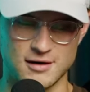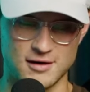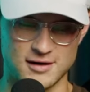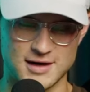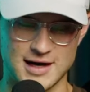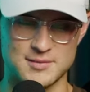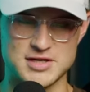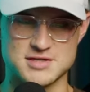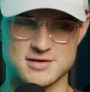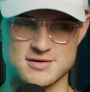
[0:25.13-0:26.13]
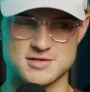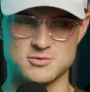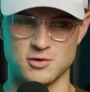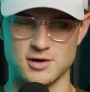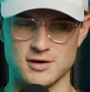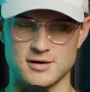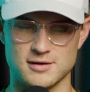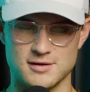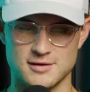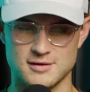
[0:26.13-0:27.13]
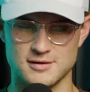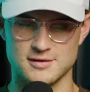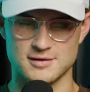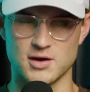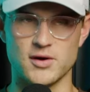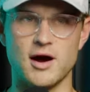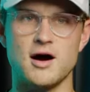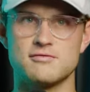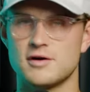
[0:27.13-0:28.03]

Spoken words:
Our commenters were going off.